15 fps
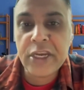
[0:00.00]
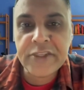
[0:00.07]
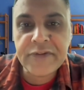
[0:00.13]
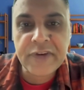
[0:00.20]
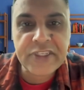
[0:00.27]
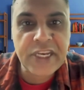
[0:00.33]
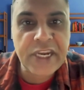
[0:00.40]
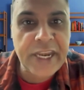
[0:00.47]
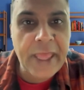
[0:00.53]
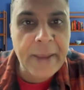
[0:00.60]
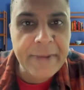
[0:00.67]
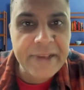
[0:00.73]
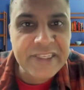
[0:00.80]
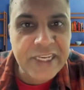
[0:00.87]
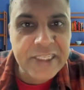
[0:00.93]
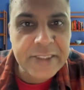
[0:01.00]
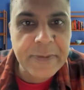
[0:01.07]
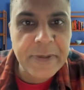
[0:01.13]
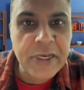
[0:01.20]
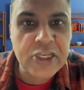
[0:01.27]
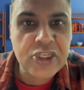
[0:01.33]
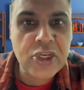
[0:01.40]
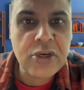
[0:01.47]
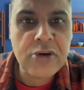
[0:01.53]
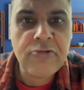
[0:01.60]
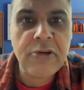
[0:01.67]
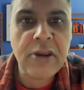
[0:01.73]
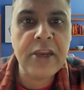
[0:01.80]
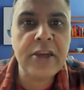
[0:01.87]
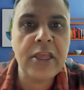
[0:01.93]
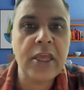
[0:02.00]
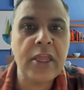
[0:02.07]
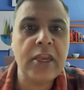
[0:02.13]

dysfunction and damaged respiration, right?